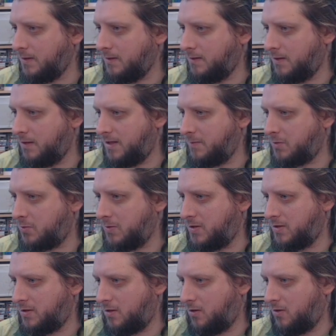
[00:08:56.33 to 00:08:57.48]
the dip
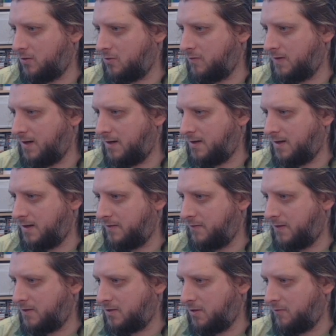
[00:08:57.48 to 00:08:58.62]
switches aren't currently
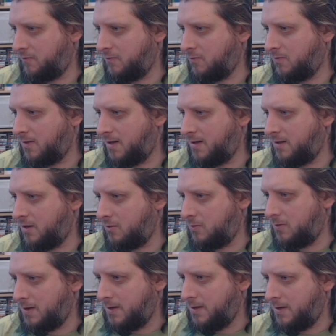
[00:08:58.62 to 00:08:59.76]
identified, so for all I know,
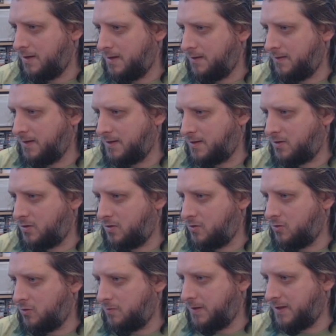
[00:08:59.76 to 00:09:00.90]
this
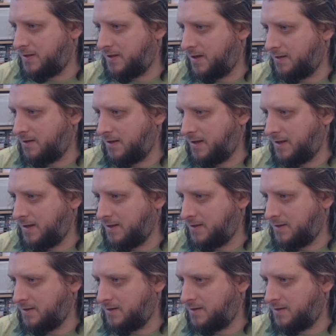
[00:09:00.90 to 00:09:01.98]
could be set to the easiest